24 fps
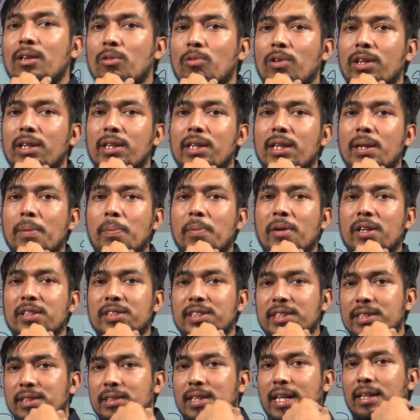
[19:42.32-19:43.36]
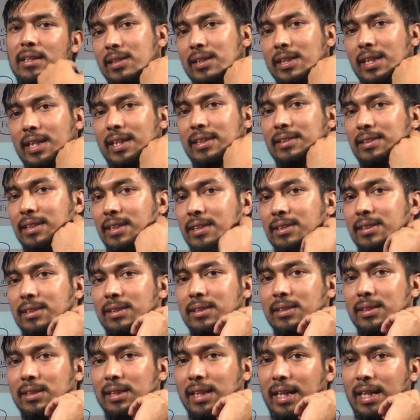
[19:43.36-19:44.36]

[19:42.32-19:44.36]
will repurchase that assets